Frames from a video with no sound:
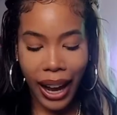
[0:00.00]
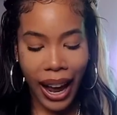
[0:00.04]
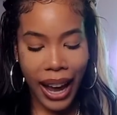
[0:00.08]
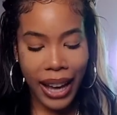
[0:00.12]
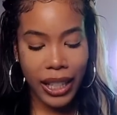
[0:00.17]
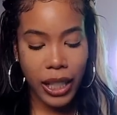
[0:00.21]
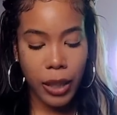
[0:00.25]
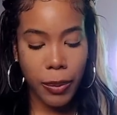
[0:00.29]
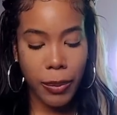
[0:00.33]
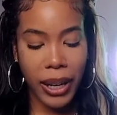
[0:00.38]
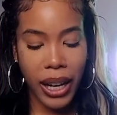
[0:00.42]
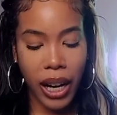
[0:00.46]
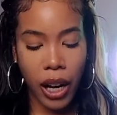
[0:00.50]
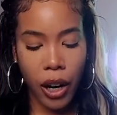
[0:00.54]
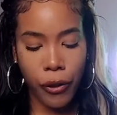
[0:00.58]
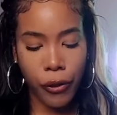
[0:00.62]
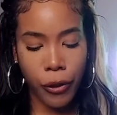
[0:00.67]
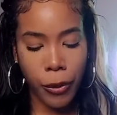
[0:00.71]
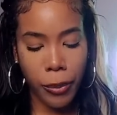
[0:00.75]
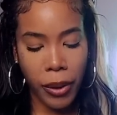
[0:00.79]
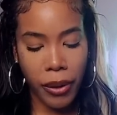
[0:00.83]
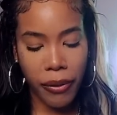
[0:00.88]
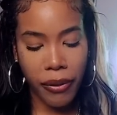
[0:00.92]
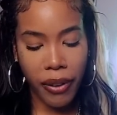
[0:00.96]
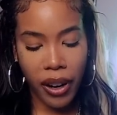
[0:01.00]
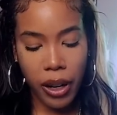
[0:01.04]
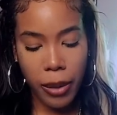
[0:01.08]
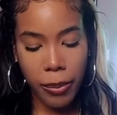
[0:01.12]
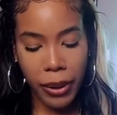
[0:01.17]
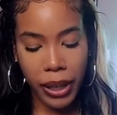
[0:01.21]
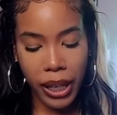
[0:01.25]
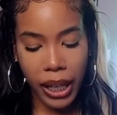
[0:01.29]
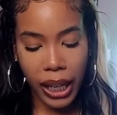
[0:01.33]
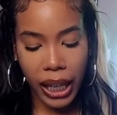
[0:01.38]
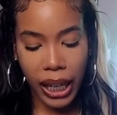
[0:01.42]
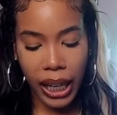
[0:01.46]
iced me out from the very
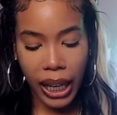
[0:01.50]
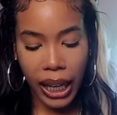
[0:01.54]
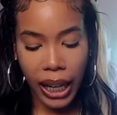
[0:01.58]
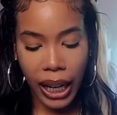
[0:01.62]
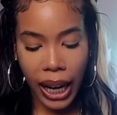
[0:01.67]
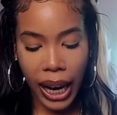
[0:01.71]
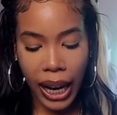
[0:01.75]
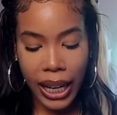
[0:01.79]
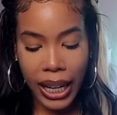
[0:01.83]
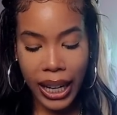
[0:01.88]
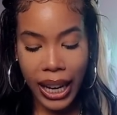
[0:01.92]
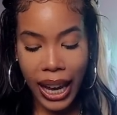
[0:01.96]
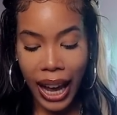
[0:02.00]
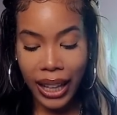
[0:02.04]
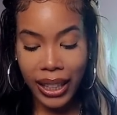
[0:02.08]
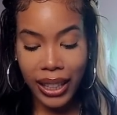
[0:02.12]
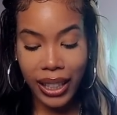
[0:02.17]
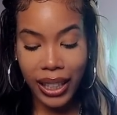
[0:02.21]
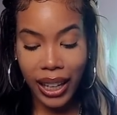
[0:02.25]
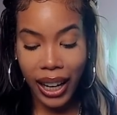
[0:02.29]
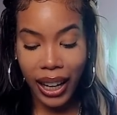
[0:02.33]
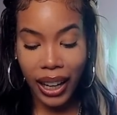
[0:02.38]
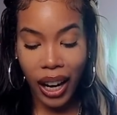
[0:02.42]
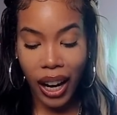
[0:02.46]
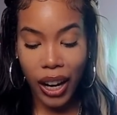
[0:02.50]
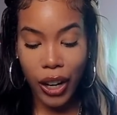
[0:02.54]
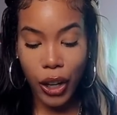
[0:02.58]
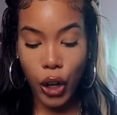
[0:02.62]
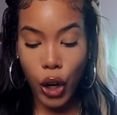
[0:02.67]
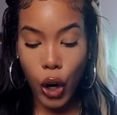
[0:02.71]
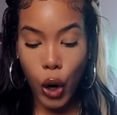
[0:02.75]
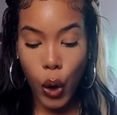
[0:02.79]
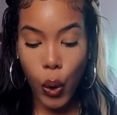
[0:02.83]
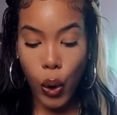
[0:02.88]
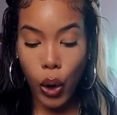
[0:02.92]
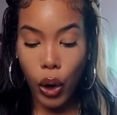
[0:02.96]
beginning and he acted like I
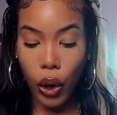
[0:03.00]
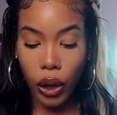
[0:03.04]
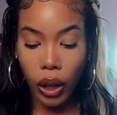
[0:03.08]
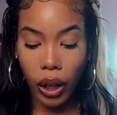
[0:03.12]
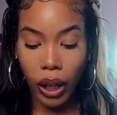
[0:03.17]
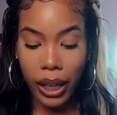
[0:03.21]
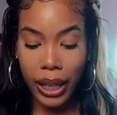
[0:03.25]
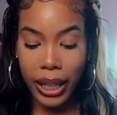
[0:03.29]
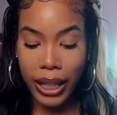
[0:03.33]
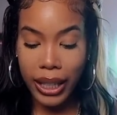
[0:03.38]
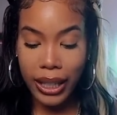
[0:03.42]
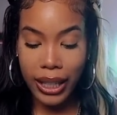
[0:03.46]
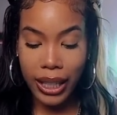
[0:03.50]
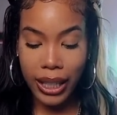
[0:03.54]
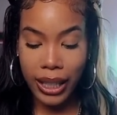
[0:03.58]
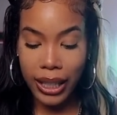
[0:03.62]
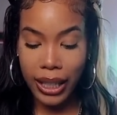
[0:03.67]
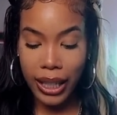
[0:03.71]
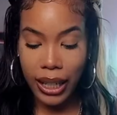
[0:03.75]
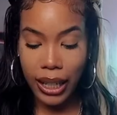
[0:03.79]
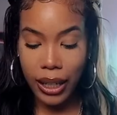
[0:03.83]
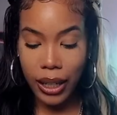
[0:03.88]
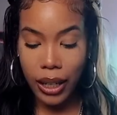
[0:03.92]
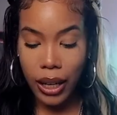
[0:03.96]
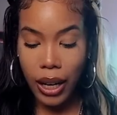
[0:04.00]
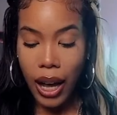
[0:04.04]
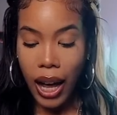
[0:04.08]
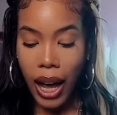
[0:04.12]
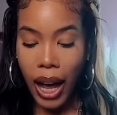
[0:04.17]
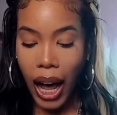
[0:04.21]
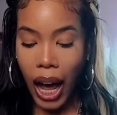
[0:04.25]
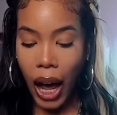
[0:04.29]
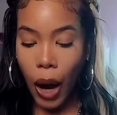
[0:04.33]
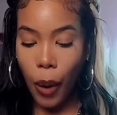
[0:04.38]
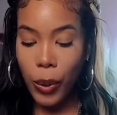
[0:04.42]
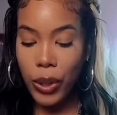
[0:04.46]
no longer existed.
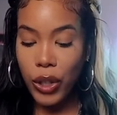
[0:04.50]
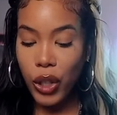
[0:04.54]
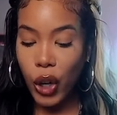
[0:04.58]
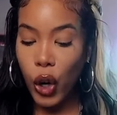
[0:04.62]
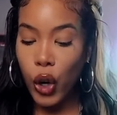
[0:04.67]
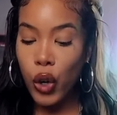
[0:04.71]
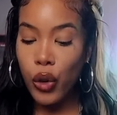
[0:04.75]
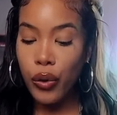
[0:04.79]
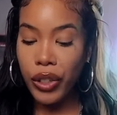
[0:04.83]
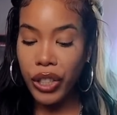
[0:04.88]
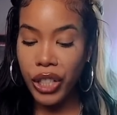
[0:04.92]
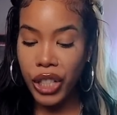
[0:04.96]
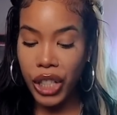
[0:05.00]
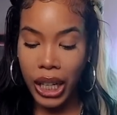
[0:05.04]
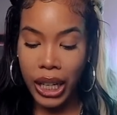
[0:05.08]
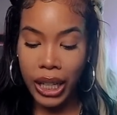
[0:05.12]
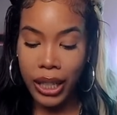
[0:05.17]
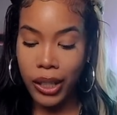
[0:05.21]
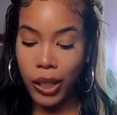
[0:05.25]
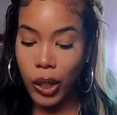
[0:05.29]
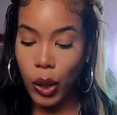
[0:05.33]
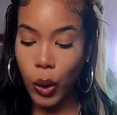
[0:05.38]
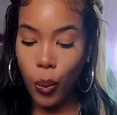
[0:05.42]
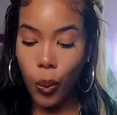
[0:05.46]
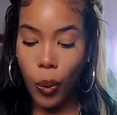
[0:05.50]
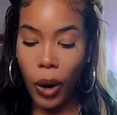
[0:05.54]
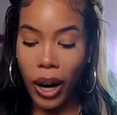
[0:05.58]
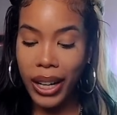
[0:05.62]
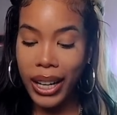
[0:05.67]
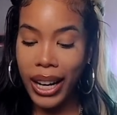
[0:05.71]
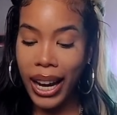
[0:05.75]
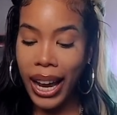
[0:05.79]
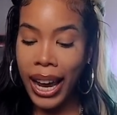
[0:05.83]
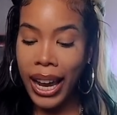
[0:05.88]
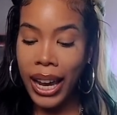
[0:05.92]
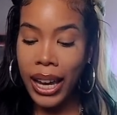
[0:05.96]
I was over shit until
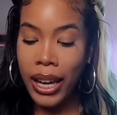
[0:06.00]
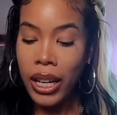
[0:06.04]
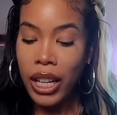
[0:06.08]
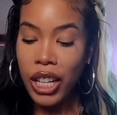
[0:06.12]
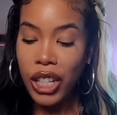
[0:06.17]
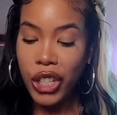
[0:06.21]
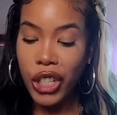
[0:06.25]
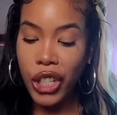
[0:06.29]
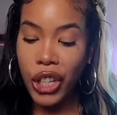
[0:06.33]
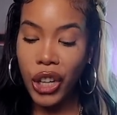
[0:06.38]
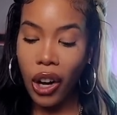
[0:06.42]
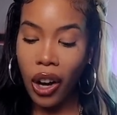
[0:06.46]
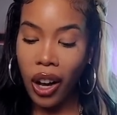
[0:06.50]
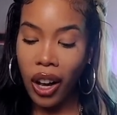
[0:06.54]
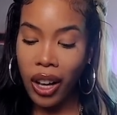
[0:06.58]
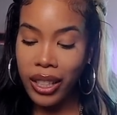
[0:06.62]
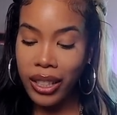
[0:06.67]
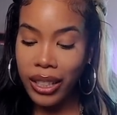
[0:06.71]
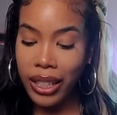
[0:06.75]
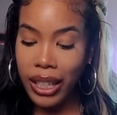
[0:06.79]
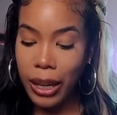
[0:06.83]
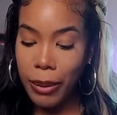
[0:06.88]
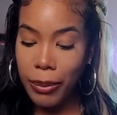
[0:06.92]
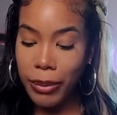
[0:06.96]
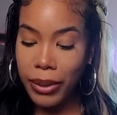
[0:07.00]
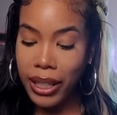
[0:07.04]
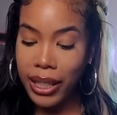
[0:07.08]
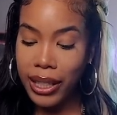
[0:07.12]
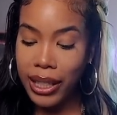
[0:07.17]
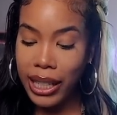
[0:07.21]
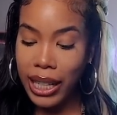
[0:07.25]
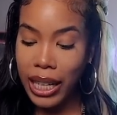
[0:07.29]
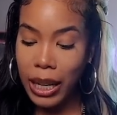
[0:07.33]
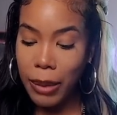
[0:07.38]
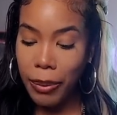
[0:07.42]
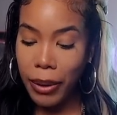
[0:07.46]
one night she asked him to
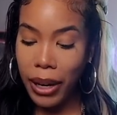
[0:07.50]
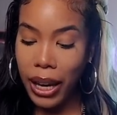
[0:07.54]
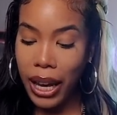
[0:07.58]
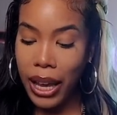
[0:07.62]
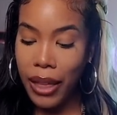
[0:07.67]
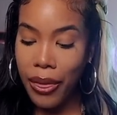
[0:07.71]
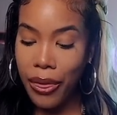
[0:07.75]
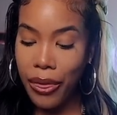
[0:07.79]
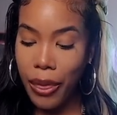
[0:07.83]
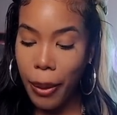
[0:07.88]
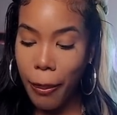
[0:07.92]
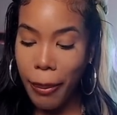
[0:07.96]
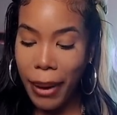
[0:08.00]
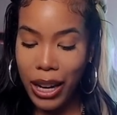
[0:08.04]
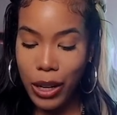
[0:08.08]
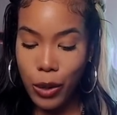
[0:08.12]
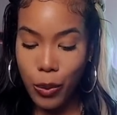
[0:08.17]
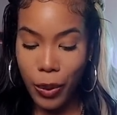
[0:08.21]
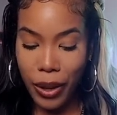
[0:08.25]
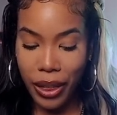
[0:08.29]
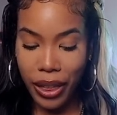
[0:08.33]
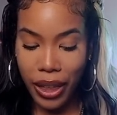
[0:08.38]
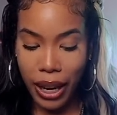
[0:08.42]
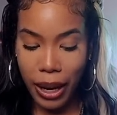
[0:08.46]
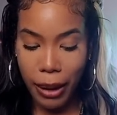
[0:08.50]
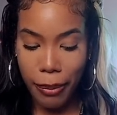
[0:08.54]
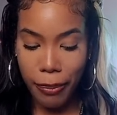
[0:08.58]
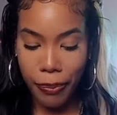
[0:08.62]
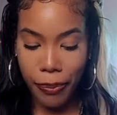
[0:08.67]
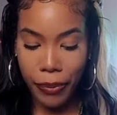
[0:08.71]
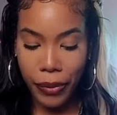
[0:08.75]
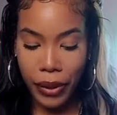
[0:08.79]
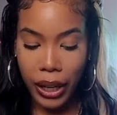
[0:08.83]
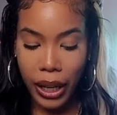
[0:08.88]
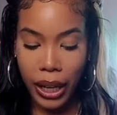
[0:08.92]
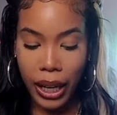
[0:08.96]
sleep in the bed with
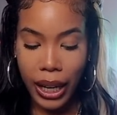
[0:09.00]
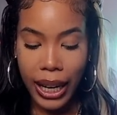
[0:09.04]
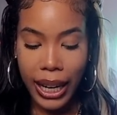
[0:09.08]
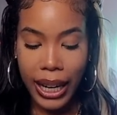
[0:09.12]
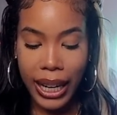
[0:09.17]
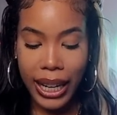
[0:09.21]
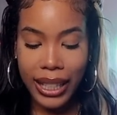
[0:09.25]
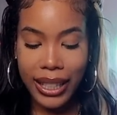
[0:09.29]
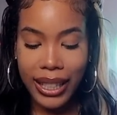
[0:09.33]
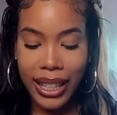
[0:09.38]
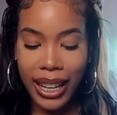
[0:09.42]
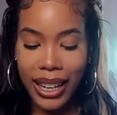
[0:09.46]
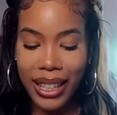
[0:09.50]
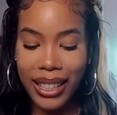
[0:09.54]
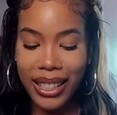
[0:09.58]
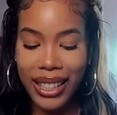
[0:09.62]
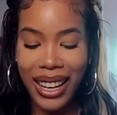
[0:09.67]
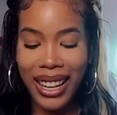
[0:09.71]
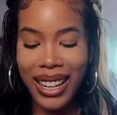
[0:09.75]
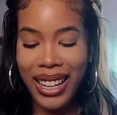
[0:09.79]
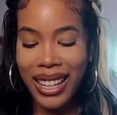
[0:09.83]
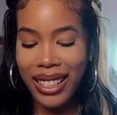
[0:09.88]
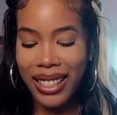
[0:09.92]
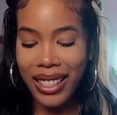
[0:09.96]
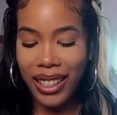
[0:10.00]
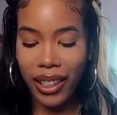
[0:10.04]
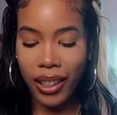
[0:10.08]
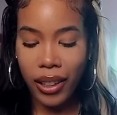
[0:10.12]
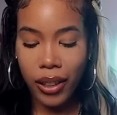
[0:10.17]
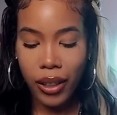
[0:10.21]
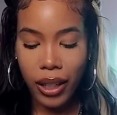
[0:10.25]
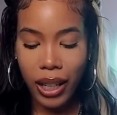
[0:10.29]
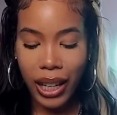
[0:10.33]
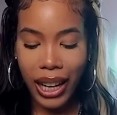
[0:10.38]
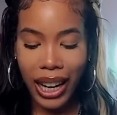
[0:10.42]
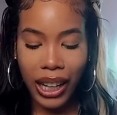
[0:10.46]
him. He said it's
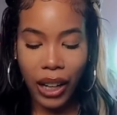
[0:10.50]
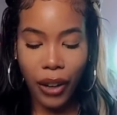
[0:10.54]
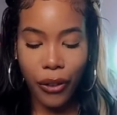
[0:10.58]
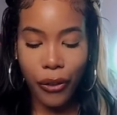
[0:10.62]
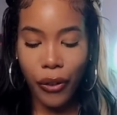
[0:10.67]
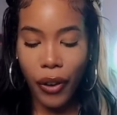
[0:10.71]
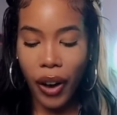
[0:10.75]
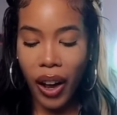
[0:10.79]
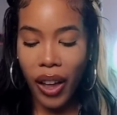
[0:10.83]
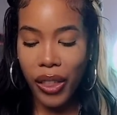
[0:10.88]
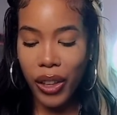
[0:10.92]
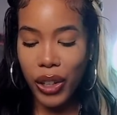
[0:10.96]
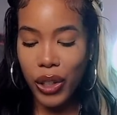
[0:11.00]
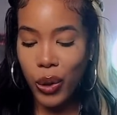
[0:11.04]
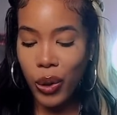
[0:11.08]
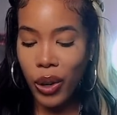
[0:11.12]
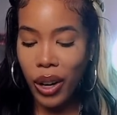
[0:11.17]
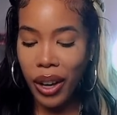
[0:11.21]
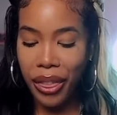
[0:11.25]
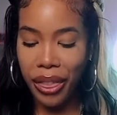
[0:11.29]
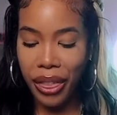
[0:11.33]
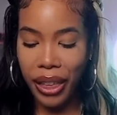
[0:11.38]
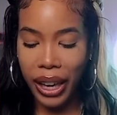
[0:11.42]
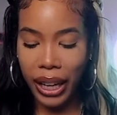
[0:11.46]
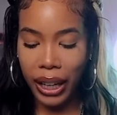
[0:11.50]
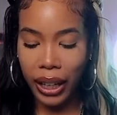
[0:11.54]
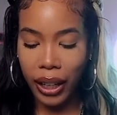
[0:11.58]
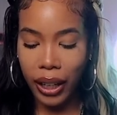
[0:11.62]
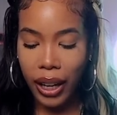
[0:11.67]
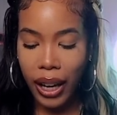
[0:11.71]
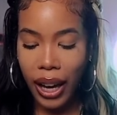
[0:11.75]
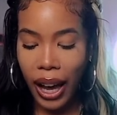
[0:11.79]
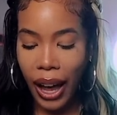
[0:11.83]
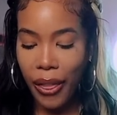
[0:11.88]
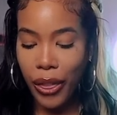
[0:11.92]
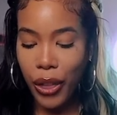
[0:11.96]
innocent, like a father-daughter thing,
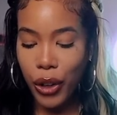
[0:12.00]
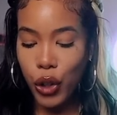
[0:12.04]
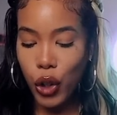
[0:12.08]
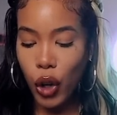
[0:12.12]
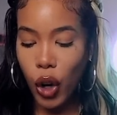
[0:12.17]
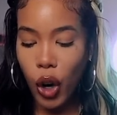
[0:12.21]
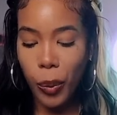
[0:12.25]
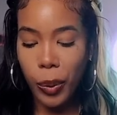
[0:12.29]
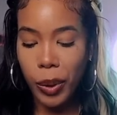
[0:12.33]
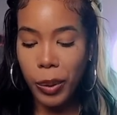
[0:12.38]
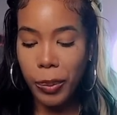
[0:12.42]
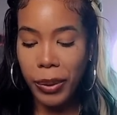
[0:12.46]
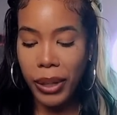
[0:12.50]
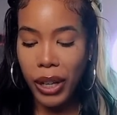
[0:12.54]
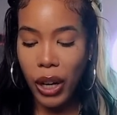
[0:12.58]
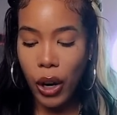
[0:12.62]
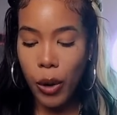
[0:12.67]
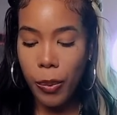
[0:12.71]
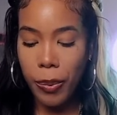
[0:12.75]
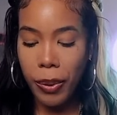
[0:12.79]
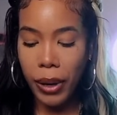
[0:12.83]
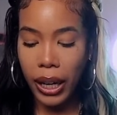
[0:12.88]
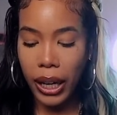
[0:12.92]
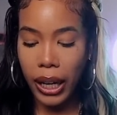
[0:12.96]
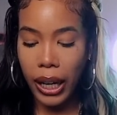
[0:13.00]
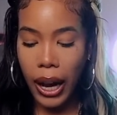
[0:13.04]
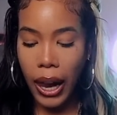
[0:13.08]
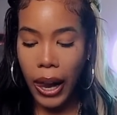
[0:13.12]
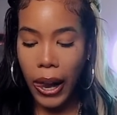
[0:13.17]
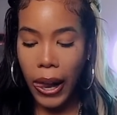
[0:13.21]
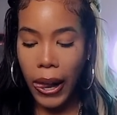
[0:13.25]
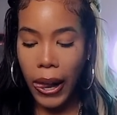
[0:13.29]
and the door would be open.